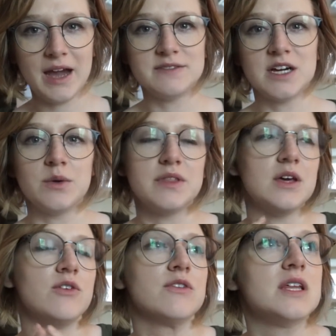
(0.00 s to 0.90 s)
I've dealt with
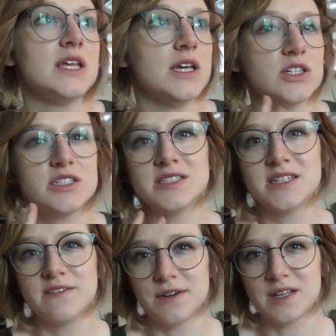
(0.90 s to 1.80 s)
it over the years and
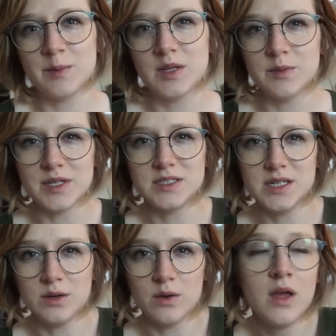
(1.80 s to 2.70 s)
it's never really been a big
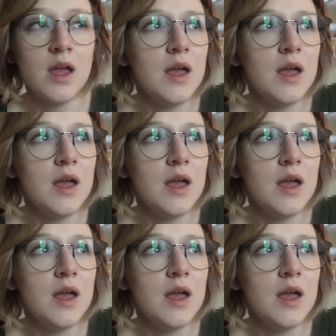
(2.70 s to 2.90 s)
deal.